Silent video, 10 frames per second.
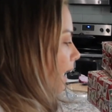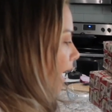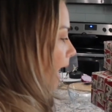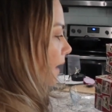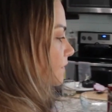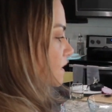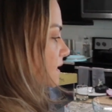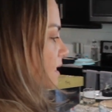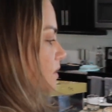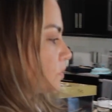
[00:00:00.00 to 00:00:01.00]
I have
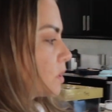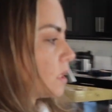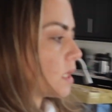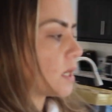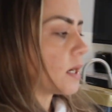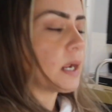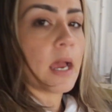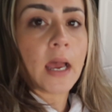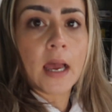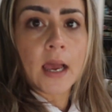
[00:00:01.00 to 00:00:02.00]
six here
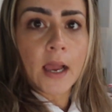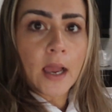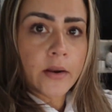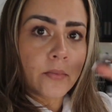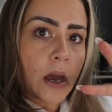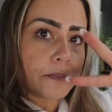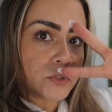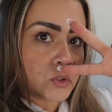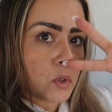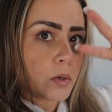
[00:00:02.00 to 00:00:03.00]
and I
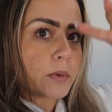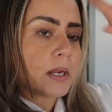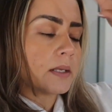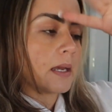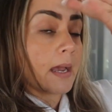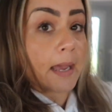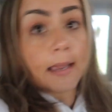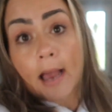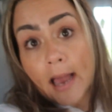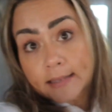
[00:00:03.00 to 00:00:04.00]
wrapped two already and
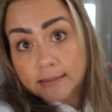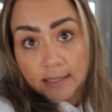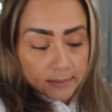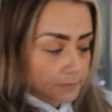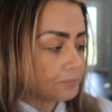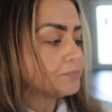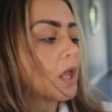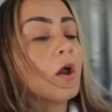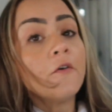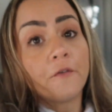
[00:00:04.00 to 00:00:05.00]
I hide them
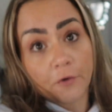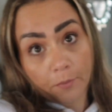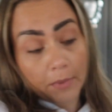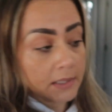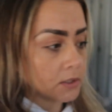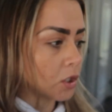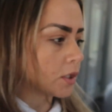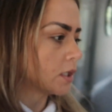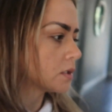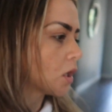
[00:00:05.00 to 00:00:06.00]
from my
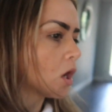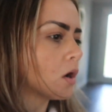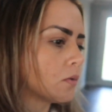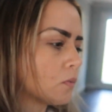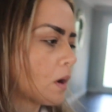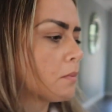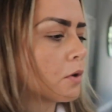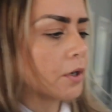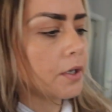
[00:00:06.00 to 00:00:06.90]
daughters. Oh, one more